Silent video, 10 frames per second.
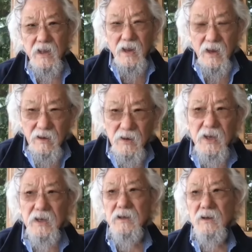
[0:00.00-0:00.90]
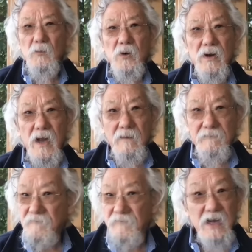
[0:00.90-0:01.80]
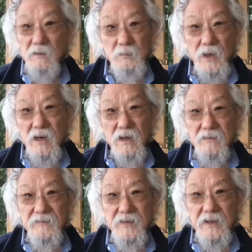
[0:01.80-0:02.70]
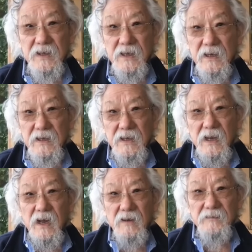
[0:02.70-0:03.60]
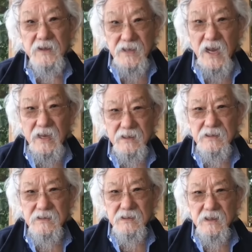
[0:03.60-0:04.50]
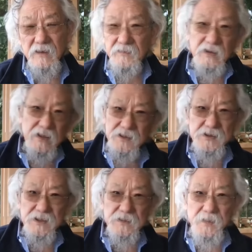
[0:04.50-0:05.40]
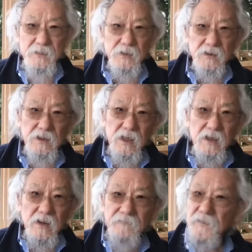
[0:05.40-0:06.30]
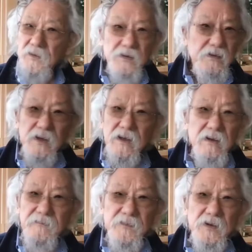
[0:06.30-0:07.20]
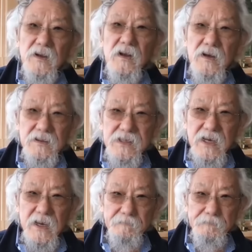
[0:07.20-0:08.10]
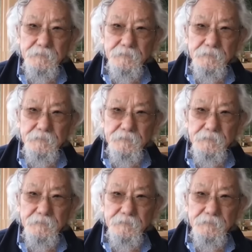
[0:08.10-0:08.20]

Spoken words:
Herring were a vital part of the diet of indigenous people for a long time.